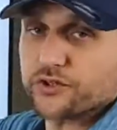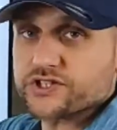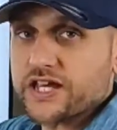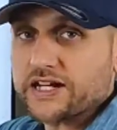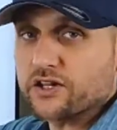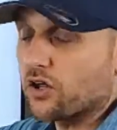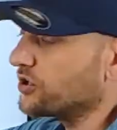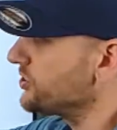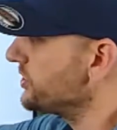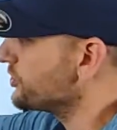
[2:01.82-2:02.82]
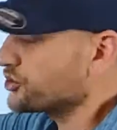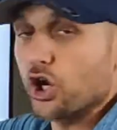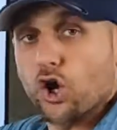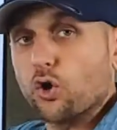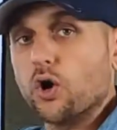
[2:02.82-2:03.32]
vs. Technology
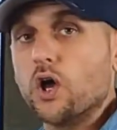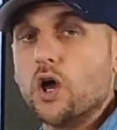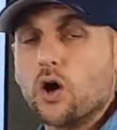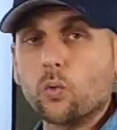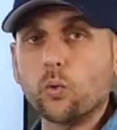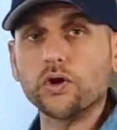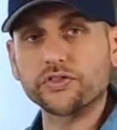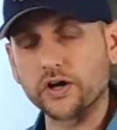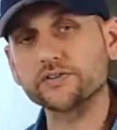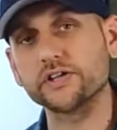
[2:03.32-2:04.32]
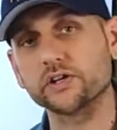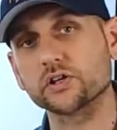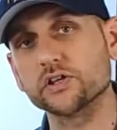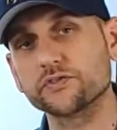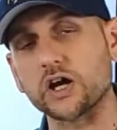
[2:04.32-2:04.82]
show with us here
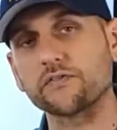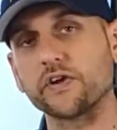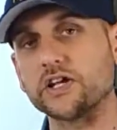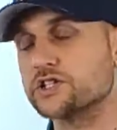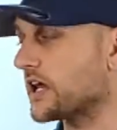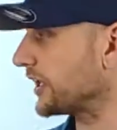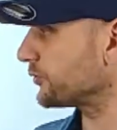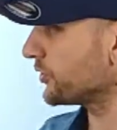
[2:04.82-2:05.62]
at Liftoff Agent as we